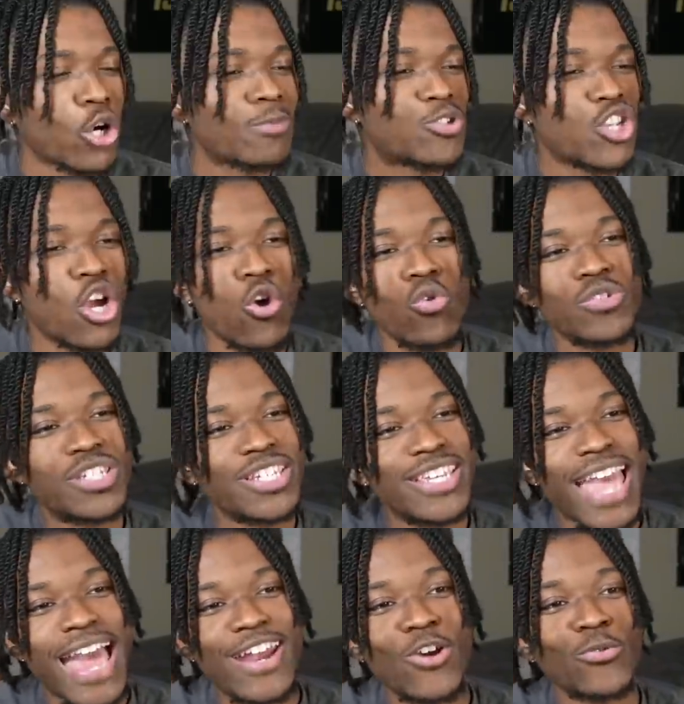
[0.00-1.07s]
Herb Jones
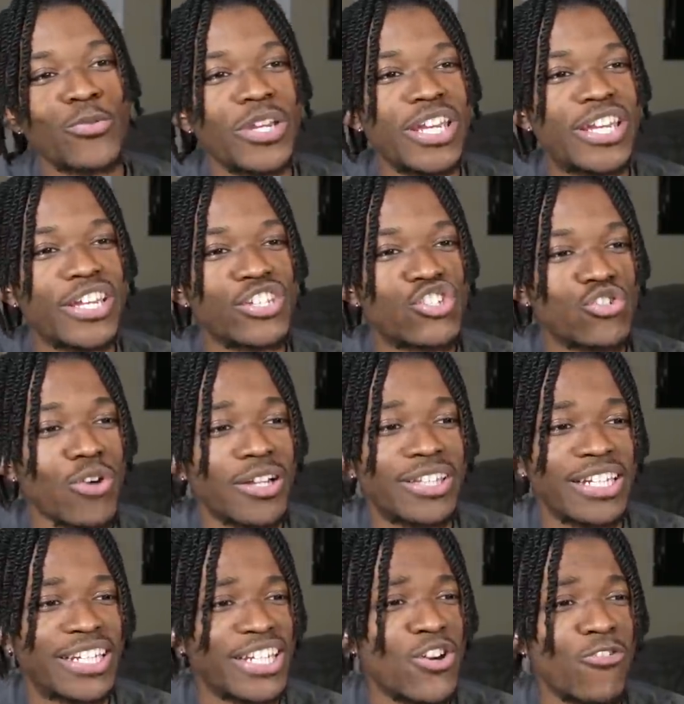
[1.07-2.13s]
got a
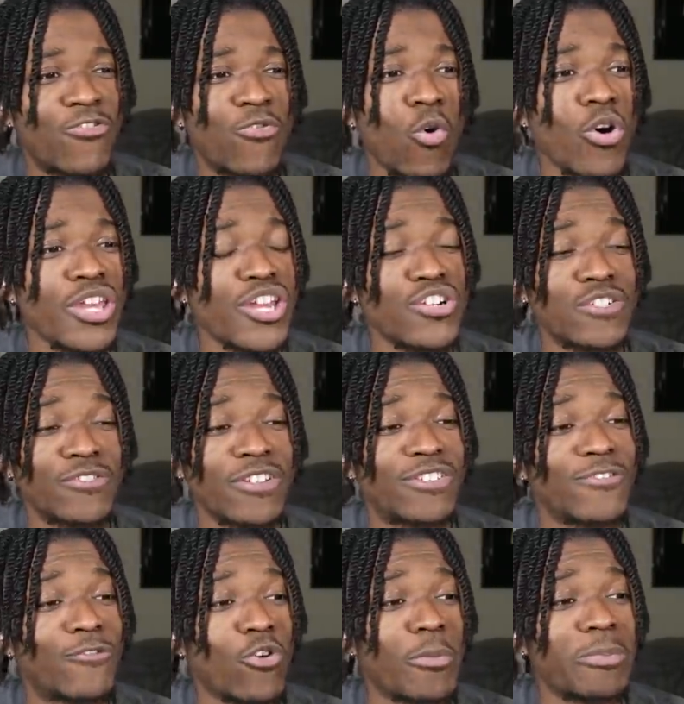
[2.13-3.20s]
reconstructed deal, four years,
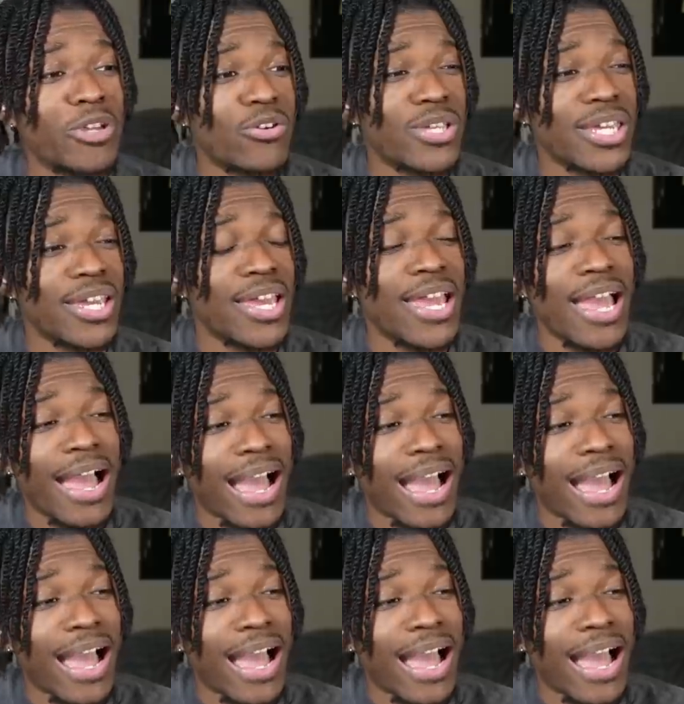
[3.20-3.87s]
54 million.